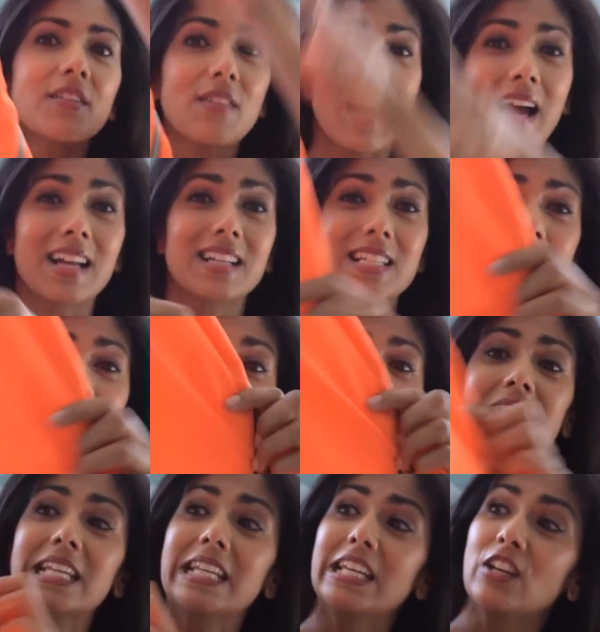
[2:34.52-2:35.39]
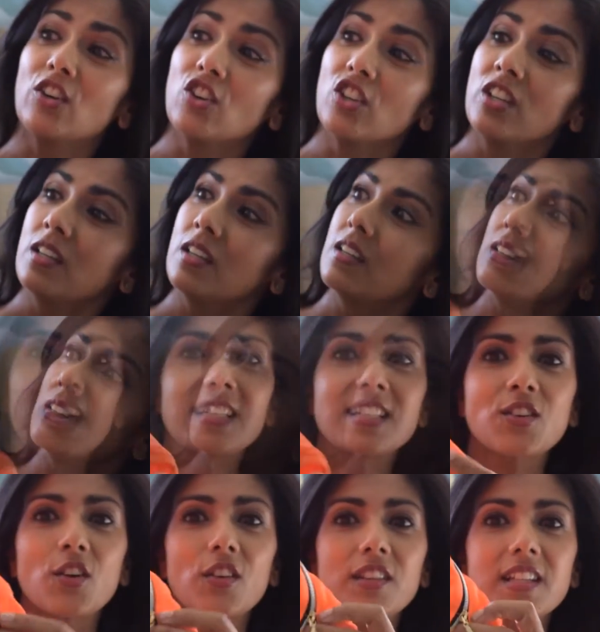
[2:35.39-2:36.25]
of actually neon.
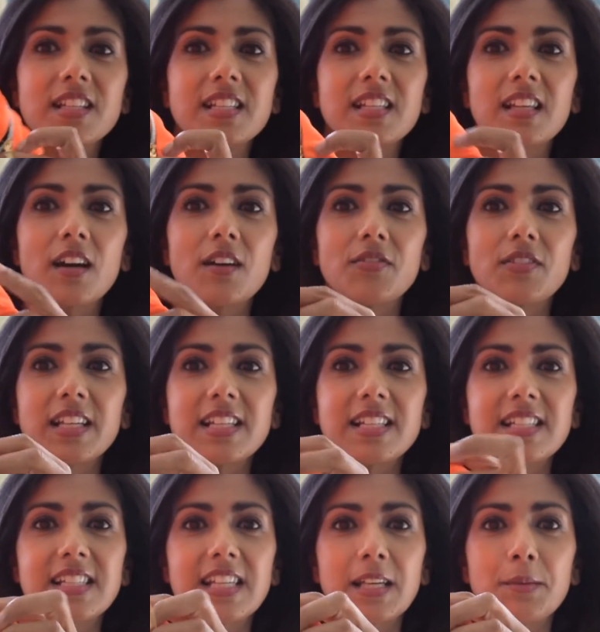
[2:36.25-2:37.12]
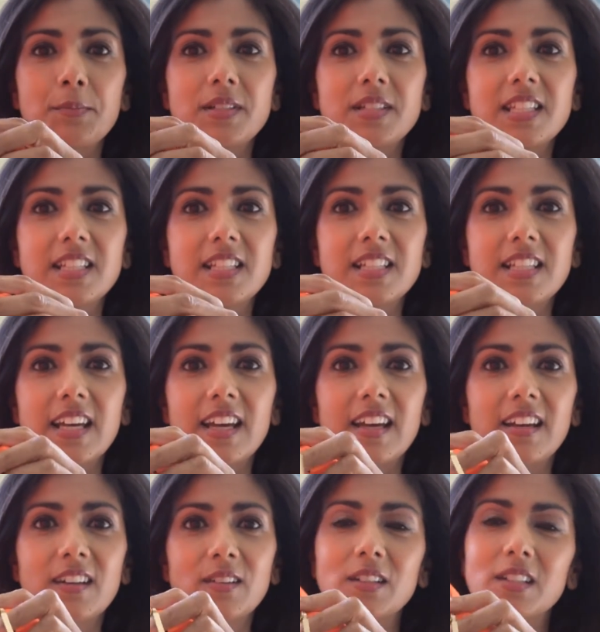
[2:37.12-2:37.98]
It's got this lovely zip
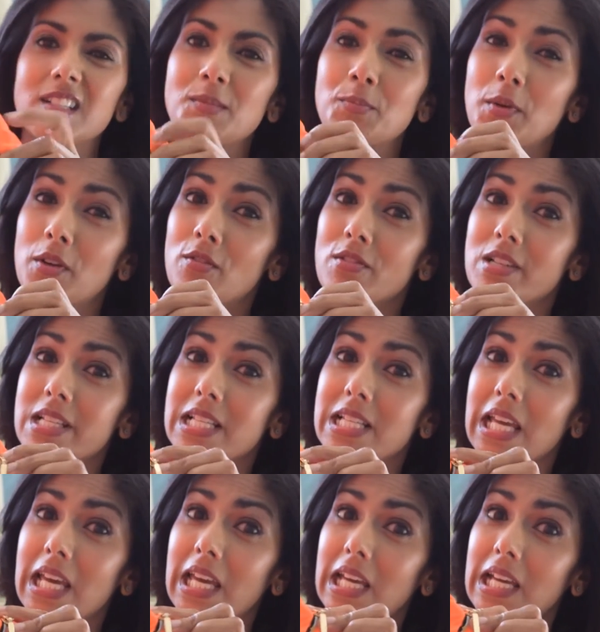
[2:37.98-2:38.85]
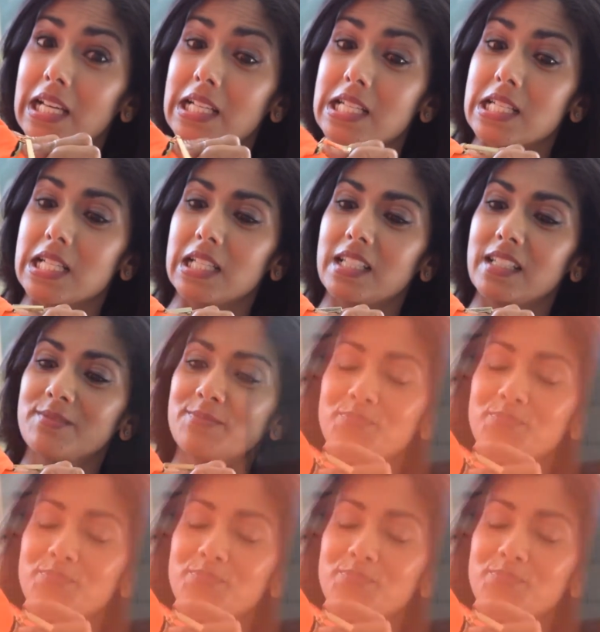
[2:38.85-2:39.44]
detail. It's a bit risque actually.